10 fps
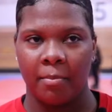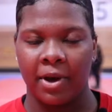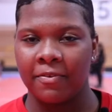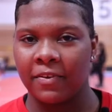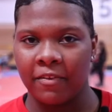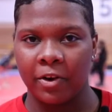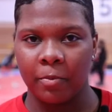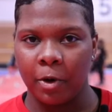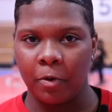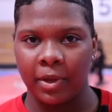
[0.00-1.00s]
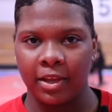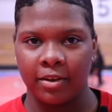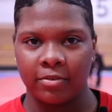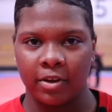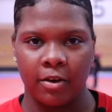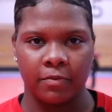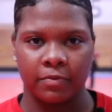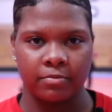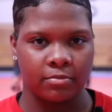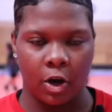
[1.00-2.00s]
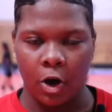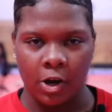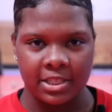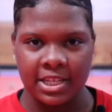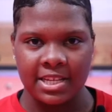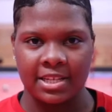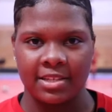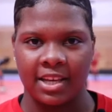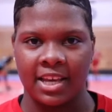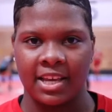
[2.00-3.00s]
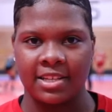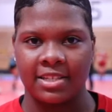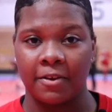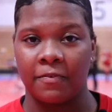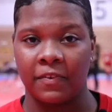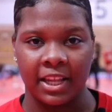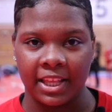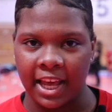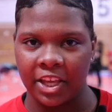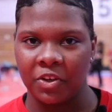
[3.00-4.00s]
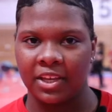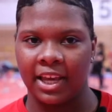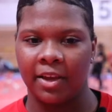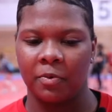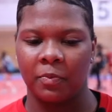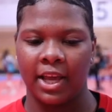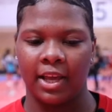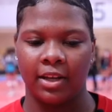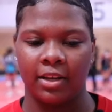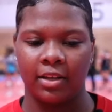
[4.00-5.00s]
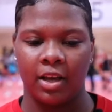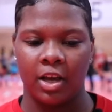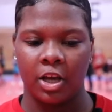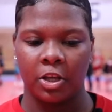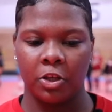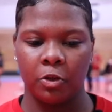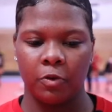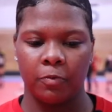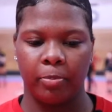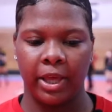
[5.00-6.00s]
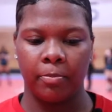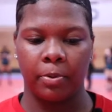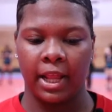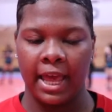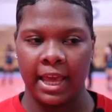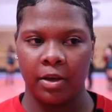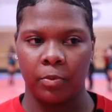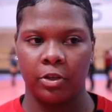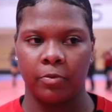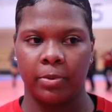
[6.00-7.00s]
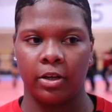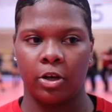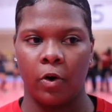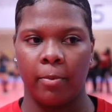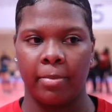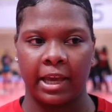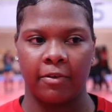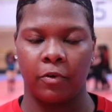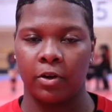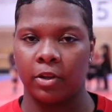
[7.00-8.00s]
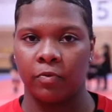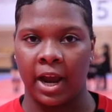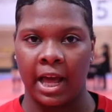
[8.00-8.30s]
My favorite moment of all seasons is the feeling that you get when you've been playing, when you've been going back and forth in